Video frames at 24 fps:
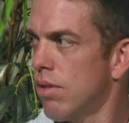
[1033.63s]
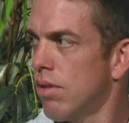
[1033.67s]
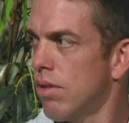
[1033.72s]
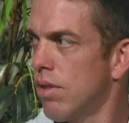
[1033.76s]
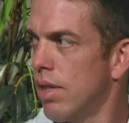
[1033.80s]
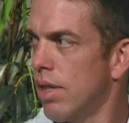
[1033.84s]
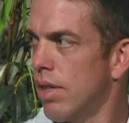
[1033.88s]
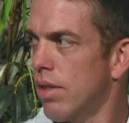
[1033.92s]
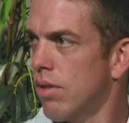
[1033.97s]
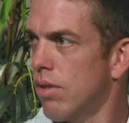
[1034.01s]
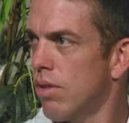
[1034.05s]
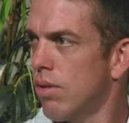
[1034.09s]

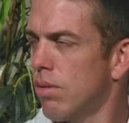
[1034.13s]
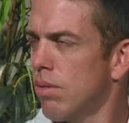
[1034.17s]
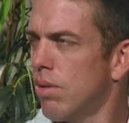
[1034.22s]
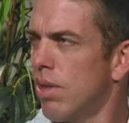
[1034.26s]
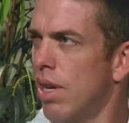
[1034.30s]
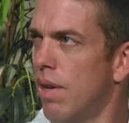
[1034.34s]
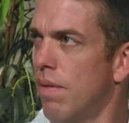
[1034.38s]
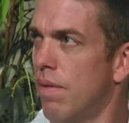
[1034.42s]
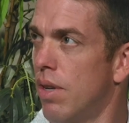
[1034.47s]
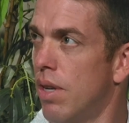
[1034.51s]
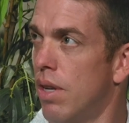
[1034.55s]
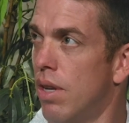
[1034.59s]
6,
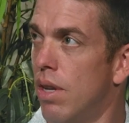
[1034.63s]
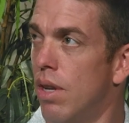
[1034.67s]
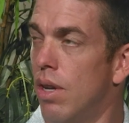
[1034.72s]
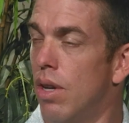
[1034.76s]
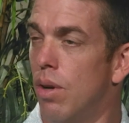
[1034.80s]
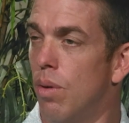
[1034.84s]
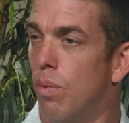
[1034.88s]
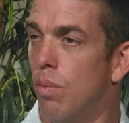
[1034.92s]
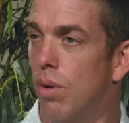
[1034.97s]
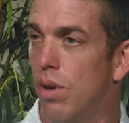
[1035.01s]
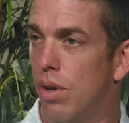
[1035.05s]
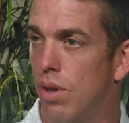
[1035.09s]
7,
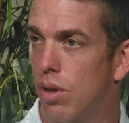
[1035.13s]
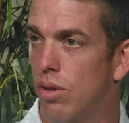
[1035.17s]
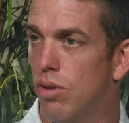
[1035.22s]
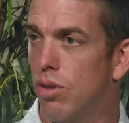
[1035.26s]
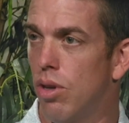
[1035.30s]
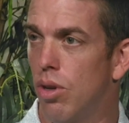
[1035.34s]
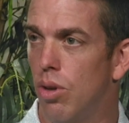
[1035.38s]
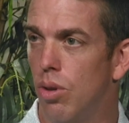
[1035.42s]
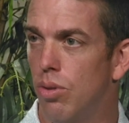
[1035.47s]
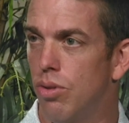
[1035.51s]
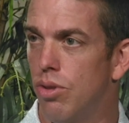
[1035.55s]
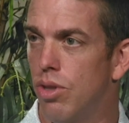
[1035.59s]
one of those
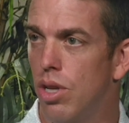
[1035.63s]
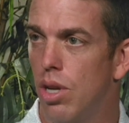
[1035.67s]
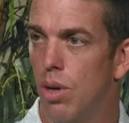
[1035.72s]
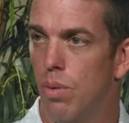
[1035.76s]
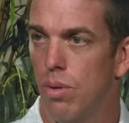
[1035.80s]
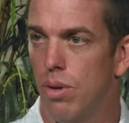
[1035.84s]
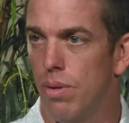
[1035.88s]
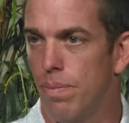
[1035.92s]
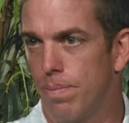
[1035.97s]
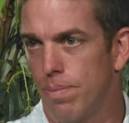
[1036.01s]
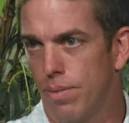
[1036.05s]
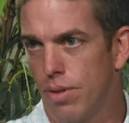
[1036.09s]
holes,
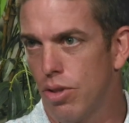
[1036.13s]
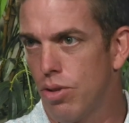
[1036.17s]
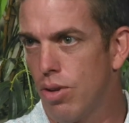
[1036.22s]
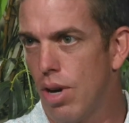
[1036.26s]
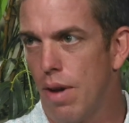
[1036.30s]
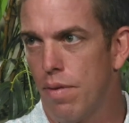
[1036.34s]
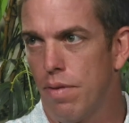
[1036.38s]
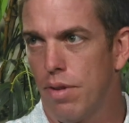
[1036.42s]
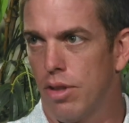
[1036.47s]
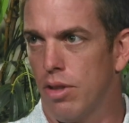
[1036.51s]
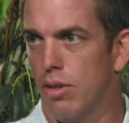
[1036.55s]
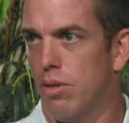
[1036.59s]
where the
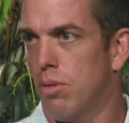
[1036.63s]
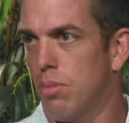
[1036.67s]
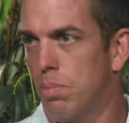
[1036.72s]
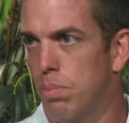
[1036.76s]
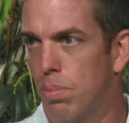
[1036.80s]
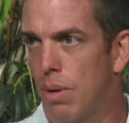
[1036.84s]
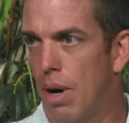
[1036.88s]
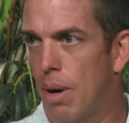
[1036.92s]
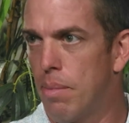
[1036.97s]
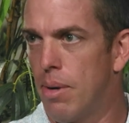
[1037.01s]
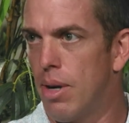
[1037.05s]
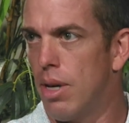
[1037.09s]
traffic is
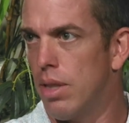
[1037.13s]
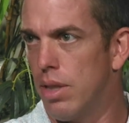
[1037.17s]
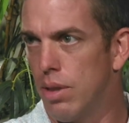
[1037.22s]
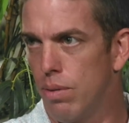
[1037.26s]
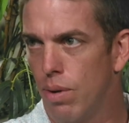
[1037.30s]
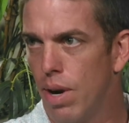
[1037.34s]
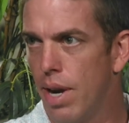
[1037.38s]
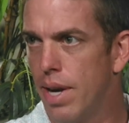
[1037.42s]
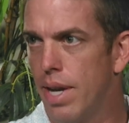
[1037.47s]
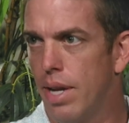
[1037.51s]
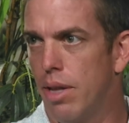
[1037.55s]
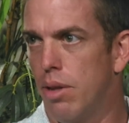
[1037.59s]
primarily
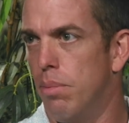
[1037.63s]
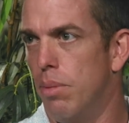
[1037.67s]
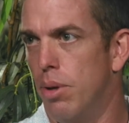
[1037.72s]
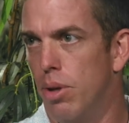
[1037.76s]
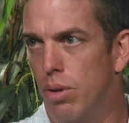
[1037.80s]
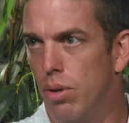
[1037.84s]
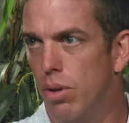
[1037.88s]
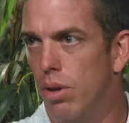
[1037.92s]
right down the middle.